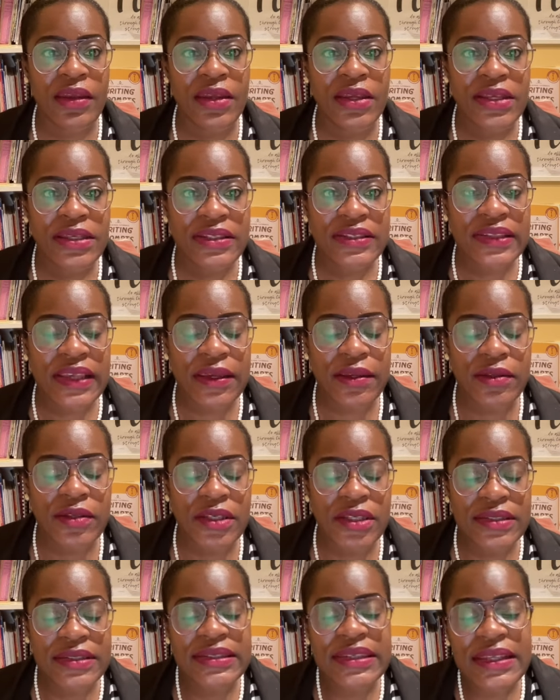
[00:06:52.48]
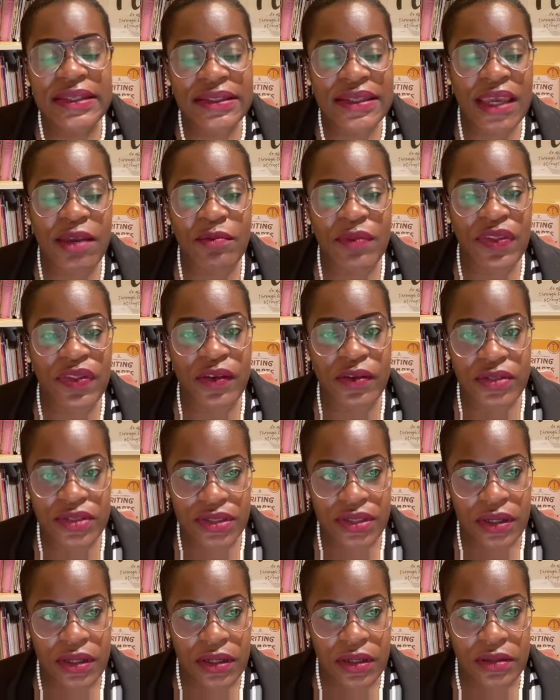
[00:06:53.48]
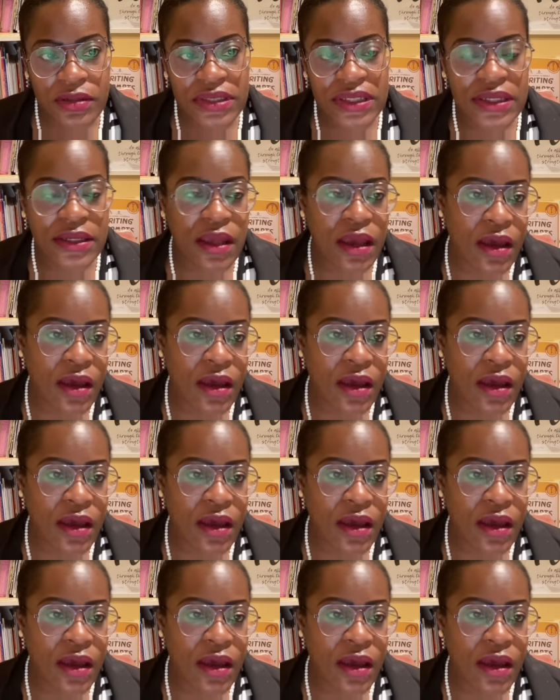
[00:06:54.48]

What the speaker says: So you sit down with your child and